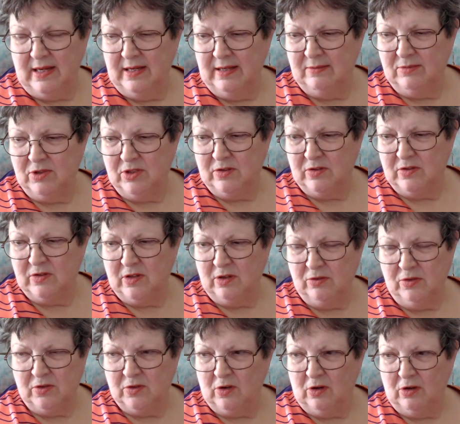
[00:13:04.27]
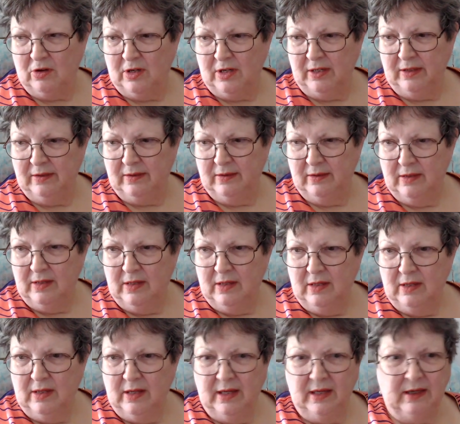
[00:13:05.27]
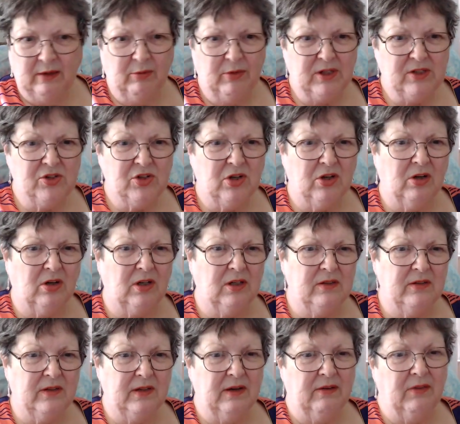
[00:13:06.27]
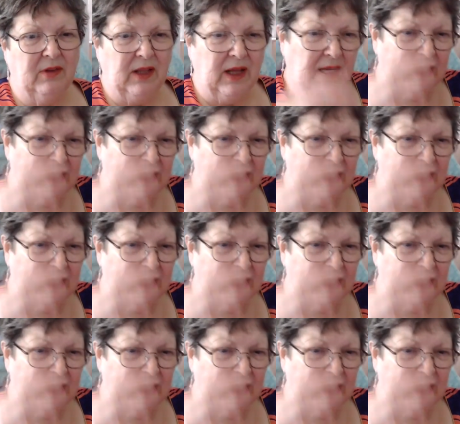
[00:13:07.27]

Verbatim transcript: I am just so sorry. And I read your cards and everything.